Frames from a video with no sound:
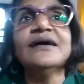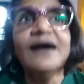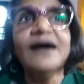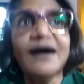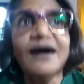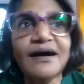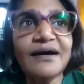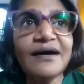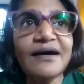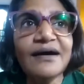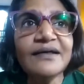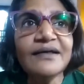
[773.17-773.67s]

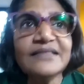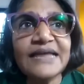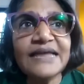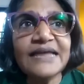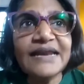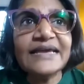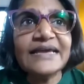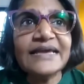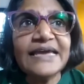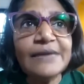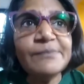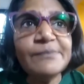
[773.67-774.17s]
uh, that I
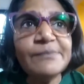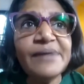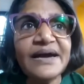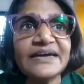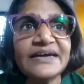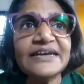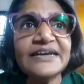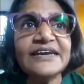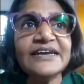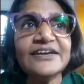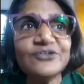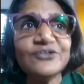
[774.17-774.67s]
came back
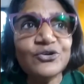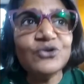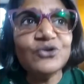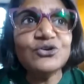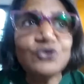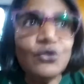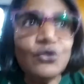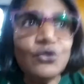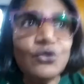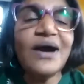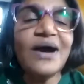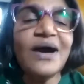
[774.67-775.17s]
and I thought,
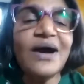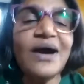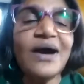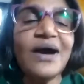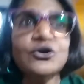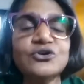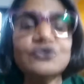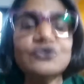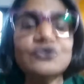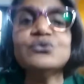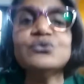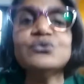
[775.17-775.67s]
no, I want
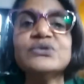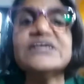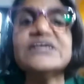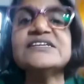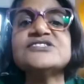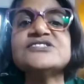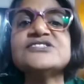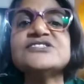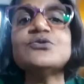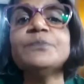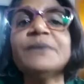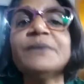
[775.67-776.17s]
to do
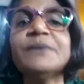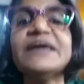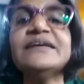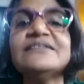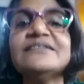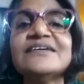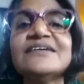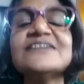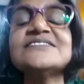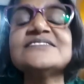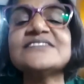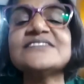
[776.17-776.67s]
these two
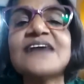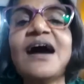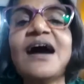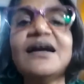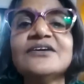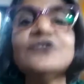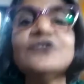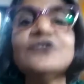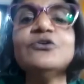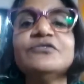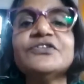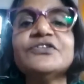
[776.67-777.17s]
paintings,
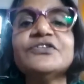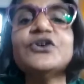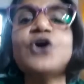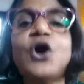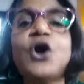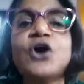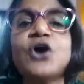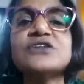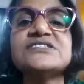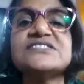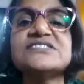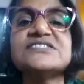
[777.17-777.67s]
Garden of the
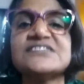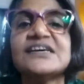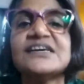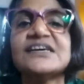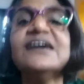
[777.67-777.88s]
Gods.